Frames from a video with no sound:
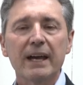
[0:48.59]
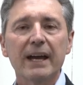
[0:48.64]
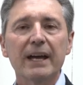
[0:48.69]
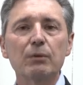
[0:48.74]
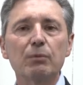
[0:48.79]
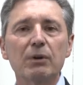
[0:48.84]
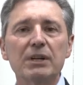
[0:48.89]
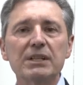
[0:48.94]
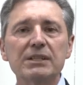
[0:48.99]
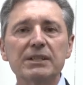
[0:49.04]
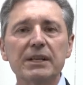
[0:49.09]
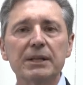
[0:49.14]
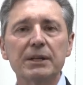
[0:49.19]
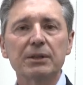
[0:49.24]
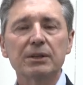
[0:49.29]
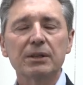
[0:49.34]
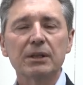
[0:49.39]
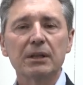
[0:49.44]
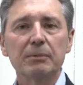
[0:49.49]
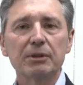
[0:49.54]
And once they
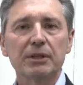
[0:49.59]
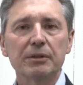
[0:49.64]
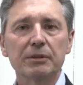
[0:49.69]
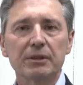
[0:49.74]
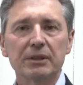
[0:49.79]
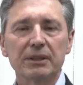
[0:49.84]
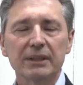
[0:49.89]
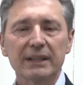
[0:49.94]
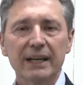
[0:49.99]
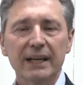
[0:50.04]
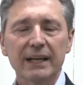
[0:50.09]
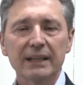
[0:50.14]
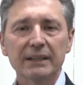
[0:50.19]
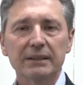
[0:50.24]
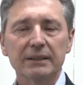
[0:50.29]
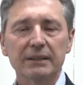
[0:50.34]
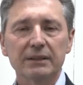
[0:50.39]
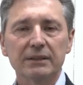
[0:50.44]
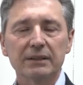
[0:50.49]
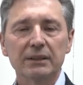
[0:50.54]
determine you're a good
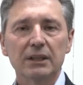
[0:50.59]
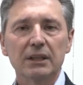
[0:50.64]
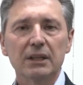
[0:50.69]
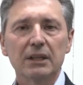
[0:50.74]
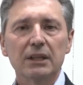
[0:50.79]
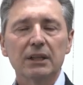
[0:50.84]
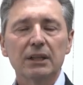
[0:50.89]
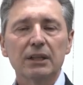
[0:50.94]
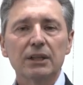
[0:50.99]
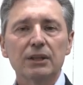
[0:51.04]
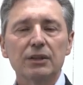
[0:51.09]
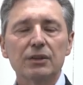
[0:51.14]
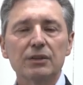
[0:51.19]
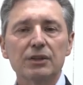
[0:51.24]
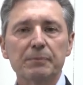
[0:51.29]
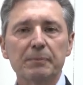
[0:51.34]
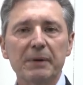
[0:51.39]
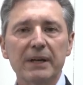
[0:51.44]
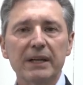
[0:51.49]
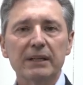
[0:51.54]
candidate, you
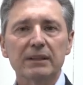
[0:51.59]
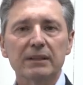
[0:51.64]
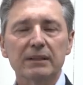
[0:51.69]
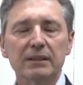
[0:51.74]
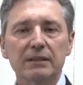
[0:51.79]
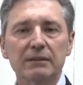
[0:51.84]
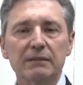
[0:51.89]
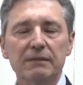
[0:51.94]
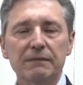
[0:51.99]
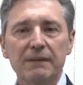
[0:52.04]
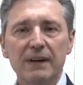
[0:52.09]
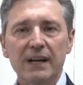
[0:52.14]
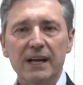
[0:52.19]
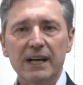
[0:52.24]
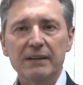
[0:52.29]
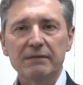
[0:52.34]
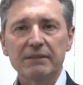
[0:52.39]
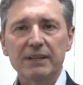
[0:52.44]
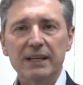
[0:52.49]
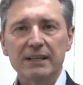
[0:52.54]
spend
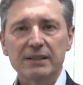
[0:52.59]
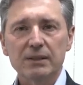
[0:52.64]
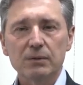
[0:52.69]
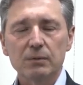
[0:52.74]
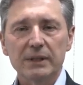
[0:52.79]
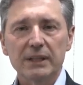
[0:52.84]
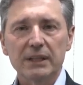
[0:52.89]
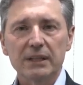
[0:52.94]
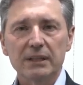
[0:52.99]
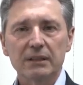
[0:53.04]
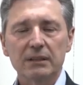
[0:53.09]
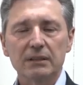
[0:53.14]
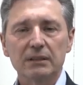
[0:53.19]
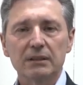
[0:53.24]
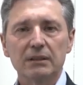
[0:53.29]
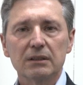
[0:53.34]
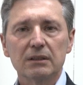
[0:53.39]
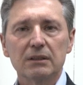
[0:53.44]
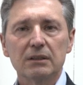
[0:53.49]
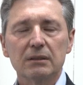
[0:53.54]
5 days a week,
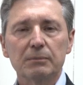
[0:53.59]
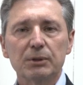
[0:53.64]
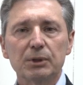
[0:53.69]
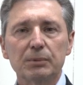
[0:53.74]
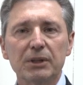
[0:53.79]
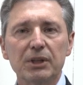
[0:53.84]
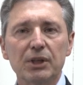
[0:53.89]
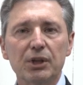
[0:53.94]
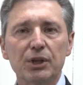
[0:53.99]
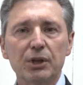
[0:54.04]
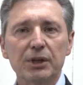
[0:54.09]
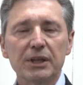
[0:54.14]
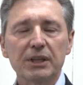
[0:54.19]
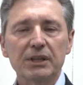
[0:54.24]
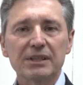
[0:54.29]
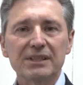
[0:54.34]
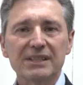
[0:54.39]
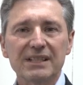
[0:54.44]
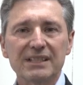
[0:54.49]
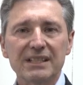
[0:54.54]
between 30
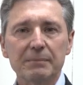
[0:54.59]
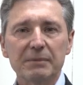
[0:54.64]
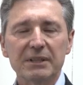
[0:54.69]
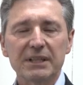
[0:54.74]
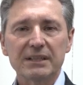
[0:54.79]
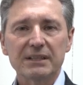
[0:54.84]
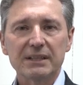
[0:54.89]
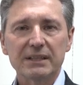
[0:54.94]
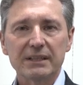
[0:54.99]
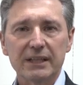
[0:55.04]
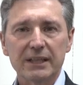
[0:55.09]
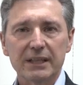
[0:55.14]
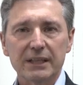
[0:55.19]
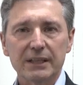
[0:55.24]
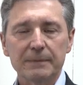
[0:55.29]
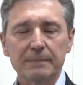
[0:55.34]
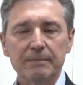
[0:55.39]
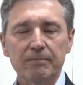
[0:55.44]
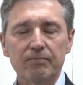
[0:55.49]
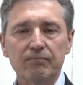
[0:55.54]
to 60 minutes a
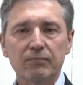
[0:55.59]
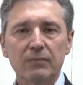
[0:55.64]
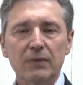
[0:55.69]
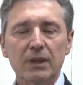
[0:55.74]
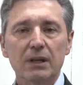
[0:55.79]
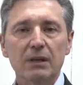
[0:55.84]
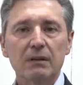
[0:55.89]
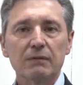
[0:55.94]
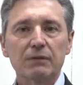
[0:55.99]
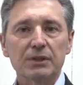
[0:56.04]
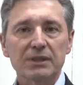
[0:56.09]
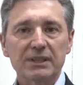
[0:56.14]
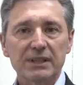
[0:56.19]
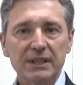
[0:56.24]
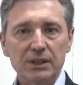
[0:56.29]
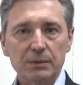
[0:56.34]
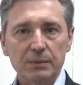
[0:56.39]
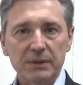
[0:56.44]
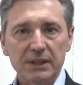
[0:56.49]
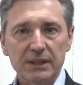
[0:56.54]
day, for
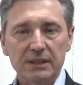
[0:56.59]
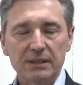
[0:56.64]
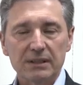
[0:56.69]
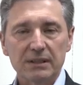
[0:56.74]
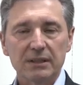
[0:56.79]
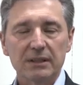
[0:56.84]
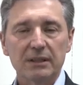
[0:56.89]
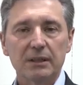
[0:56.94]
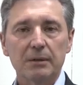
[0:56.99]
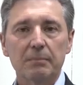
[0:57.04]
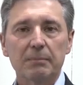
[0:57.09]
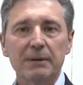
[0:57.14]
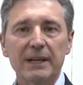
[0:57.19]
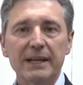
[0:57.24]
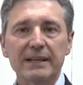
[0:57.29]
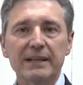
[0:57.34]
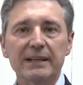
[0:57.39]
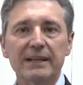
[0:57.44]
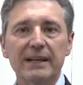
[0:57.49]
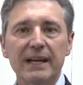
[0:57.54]
6 weeks,
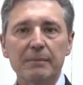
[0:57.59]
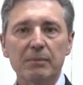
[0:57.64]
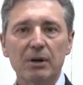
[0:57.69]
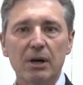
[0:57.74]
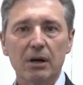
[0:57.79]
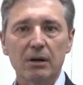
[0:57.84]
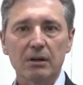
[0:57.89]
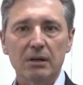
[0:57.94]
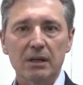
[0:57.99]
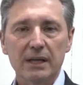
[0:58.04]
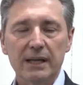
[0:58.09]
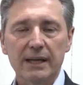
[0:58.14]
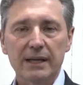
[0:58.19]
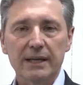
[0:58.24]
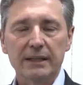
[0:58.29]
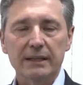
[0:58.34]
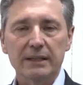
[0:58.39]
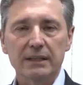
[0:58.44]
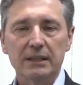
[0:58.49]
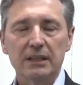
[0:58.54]
playing a game
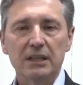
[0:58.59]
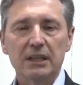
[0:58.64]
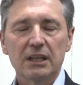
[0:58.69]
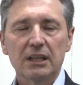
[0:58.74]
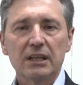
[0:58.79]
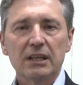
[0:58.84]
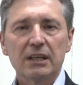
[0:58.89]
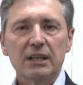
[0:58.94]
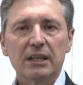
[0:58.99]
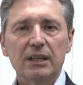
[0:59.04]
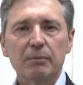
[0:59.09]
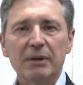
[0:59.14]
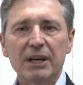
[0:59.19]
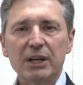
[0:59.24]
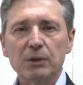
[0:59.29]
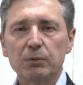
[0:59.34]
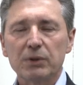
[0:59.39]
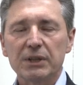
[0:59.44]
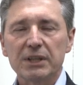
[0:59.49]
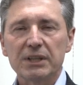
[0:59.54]
online. The way
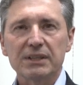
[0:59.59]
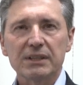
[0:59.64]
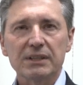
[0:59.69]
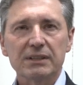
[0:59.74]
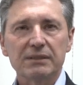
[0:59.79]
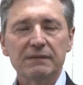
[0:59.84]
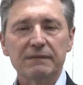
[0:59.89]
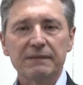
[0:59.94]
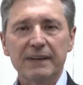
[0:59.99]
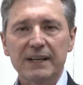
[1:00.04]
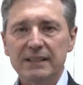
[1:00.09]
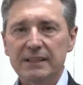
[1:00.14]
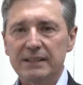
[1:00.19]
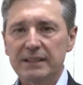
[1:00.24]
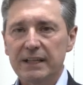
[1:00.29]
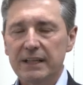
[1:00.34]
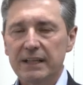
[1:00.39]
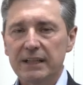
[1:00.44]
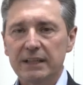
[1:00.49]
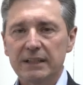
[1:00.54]
it works is
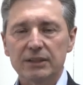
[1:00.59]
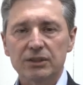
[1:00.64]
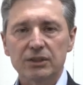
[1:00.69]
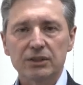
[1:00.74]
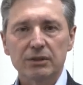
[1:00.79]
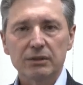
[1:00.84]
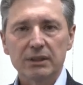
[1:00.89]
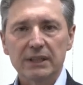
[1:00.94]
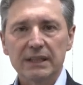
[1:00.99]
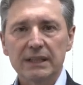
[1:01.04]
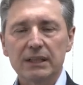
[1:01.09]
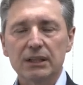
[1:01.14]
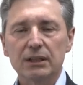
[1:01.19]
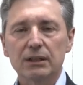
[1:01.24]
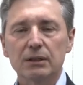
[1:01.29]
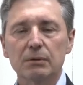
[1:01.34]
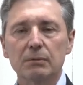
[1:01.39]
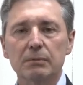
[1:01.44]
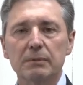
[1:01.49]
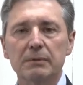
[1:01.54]
fascinating, it's unique.
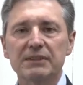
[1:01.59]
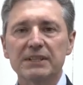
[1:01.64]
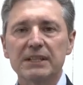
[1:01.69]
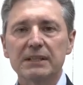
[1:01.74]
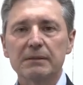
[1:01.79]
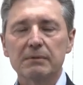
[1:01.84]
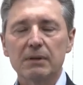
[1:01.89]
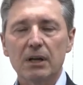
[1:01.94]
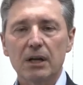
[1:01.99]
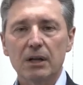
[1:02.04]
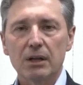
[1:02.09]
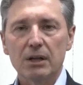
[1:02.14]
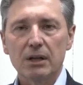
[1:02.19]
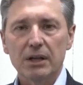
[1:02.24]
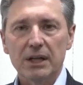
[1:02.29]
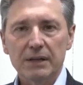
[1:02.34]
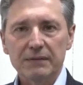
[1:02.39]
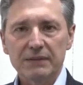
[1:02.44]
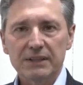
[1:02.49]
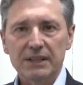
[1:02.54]
We've seen a
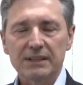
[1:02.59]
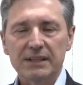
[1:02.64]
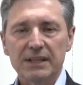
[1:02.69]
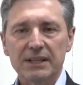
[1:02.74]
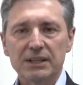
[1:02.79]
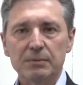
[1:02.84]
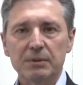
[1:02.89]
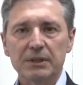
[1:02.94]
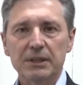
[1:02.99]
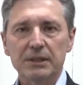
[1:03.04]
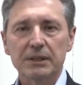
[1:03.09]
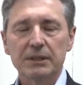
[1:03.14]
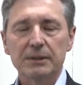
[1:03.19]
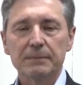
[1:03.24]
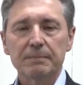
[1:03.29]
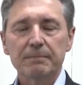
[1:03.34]
lot of success with it,